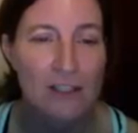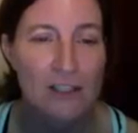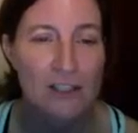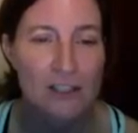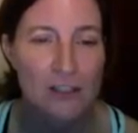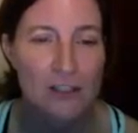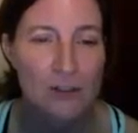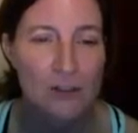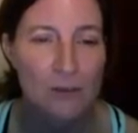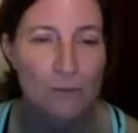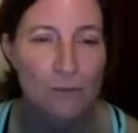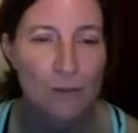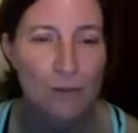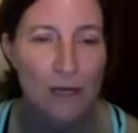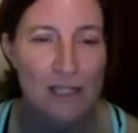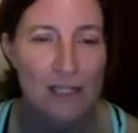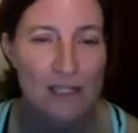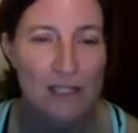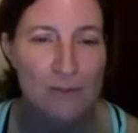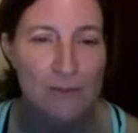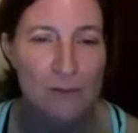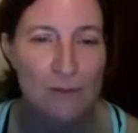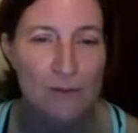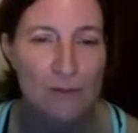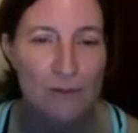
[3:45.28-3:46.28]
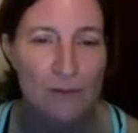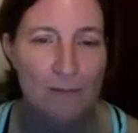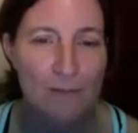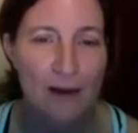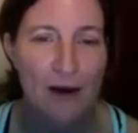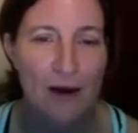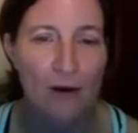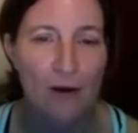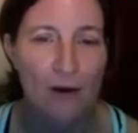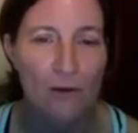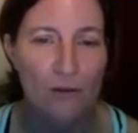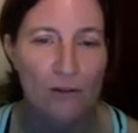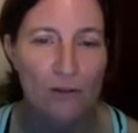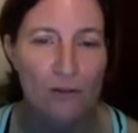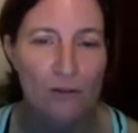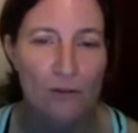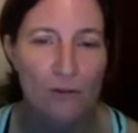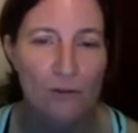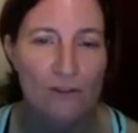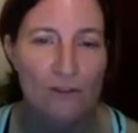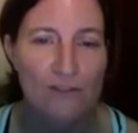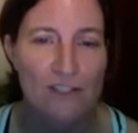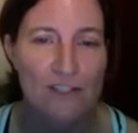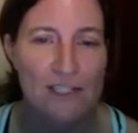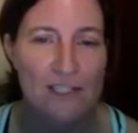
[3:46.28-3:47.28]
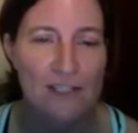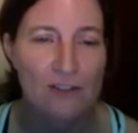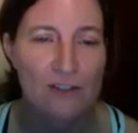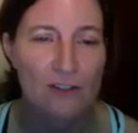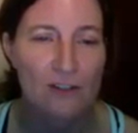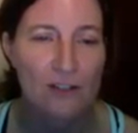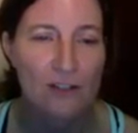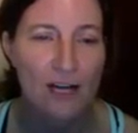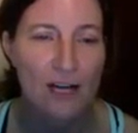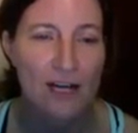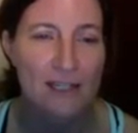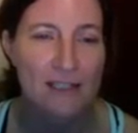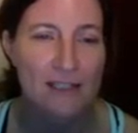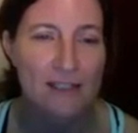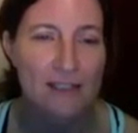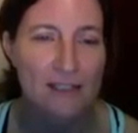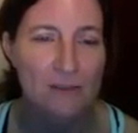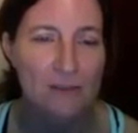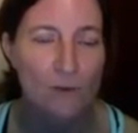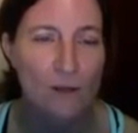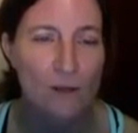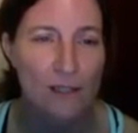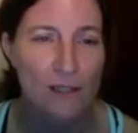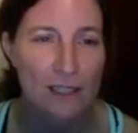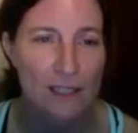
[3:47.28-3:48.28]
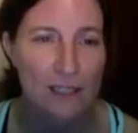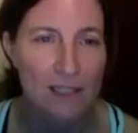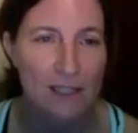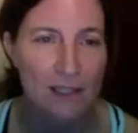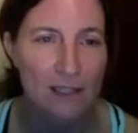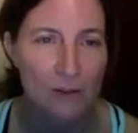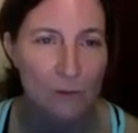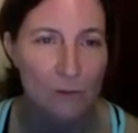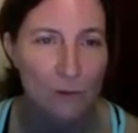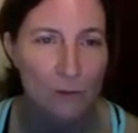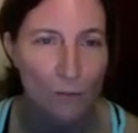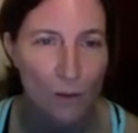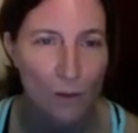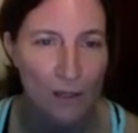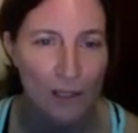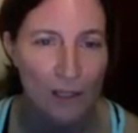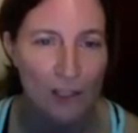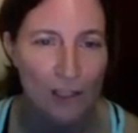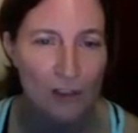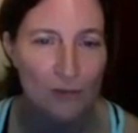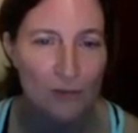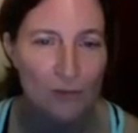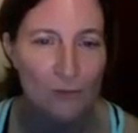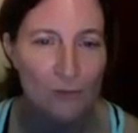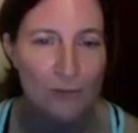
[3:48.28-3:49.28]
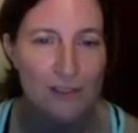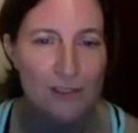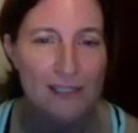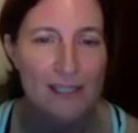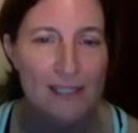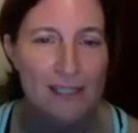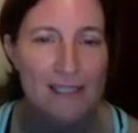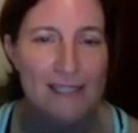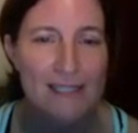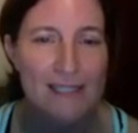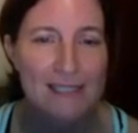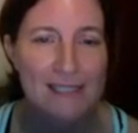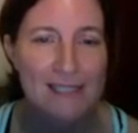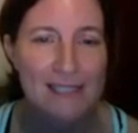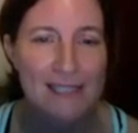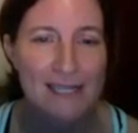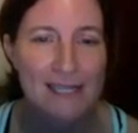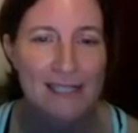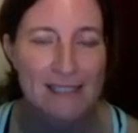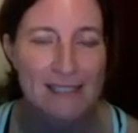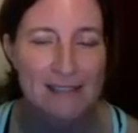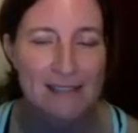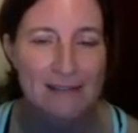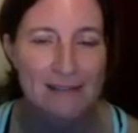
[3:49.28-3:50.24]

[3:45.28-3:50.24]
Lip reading: Student brought spoon to mouth with physical guidance while eating with 100% success.